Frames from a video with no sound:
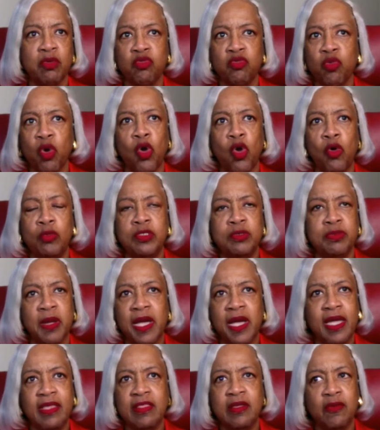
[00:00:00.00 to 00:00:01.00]
robes
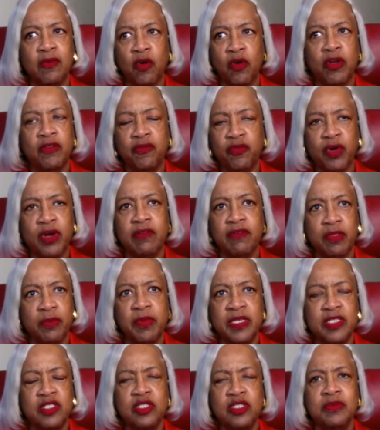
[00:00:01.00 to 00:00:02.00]
behind or in front of the
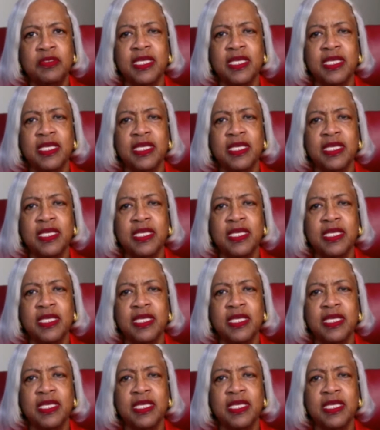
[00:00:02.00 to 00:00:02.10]
bishops.